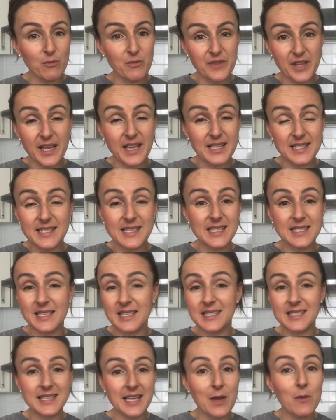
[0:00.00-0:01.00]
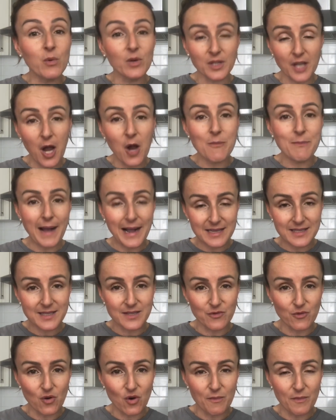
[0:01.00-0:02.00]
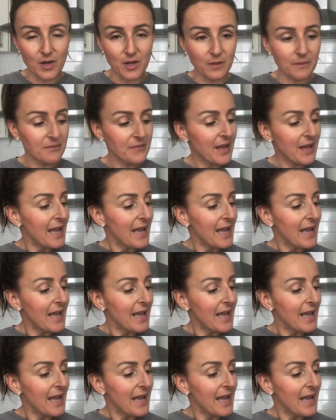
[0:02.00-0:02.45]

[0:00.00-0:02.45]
the consistency will go back to normal.